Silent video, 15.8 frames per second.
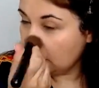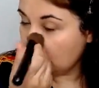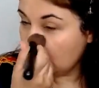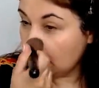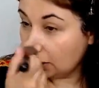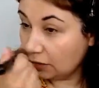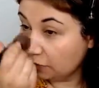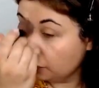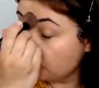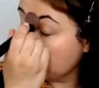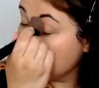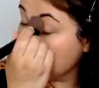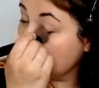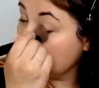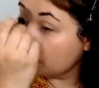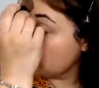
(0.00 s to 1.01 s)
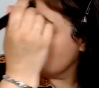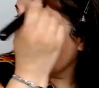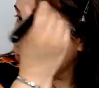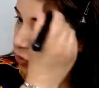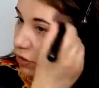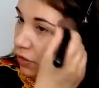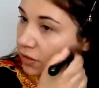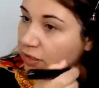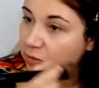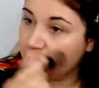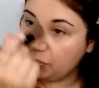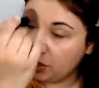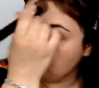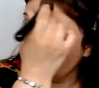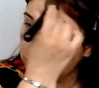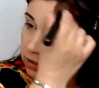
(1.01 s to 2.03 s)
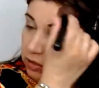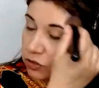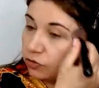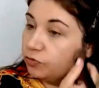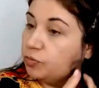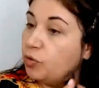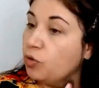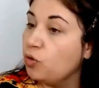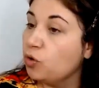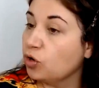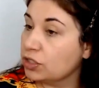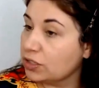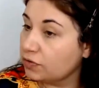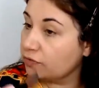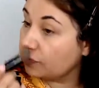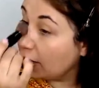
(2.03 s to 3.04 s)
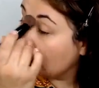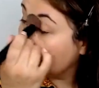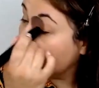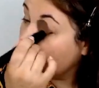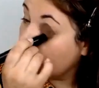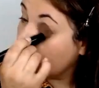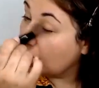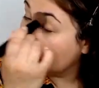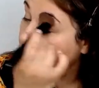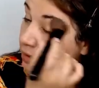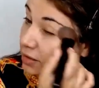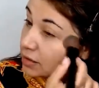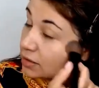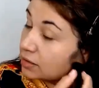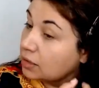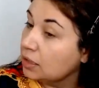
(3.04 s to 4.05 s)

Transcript: It really reduces the appearance of pores and fine lines.